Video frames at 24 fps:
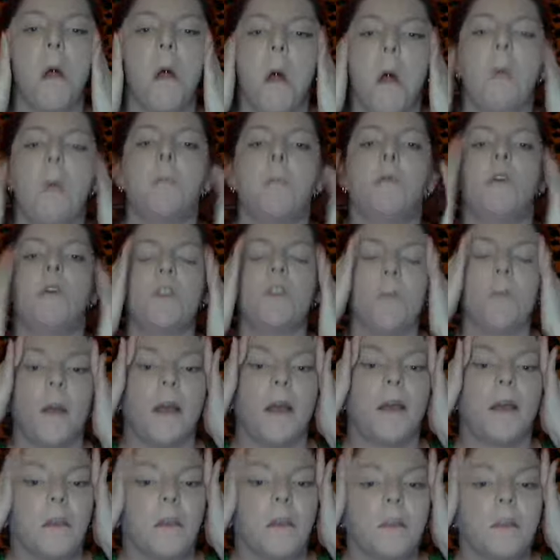Push it back
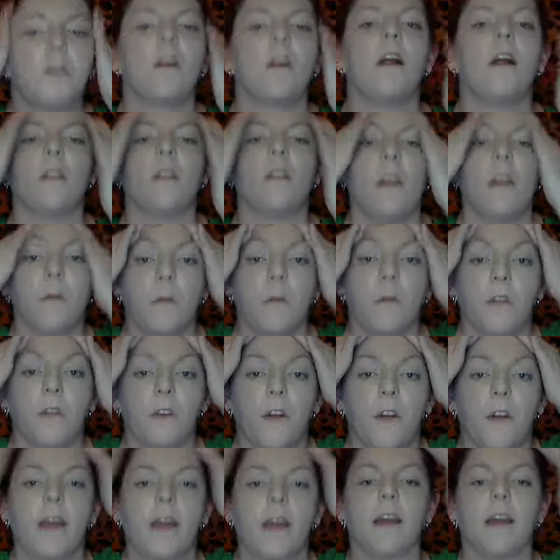into your hairline with your
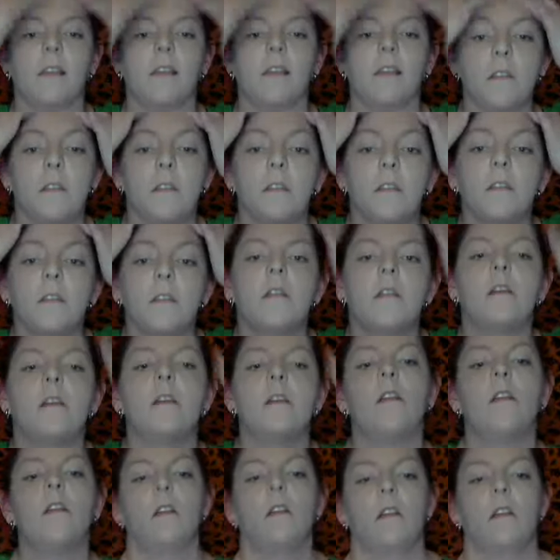hands.
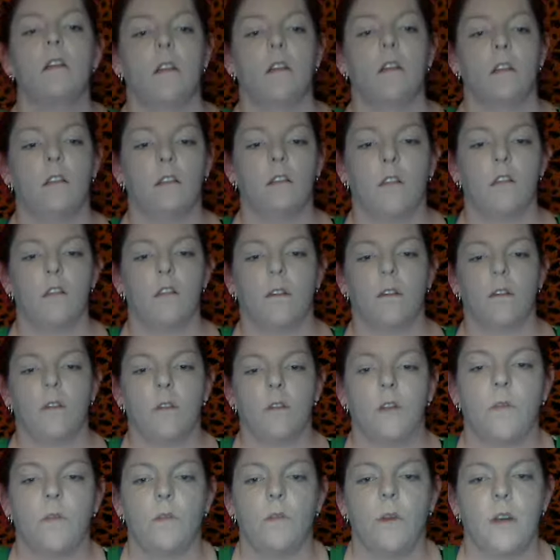So then
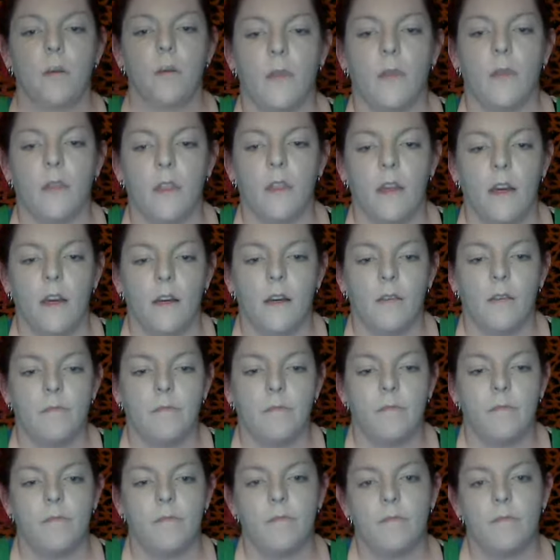you end up with a
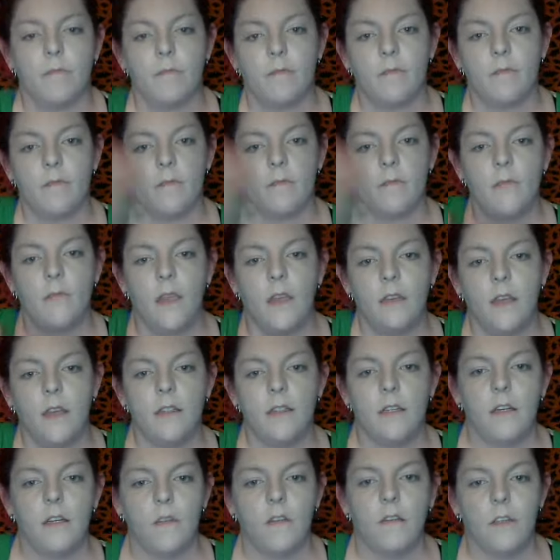nice
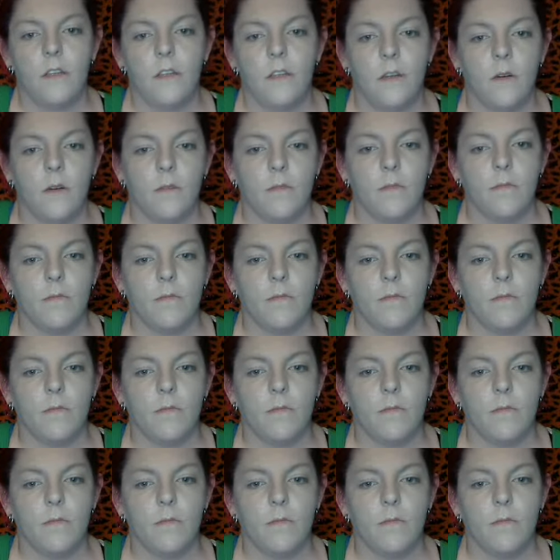even tone.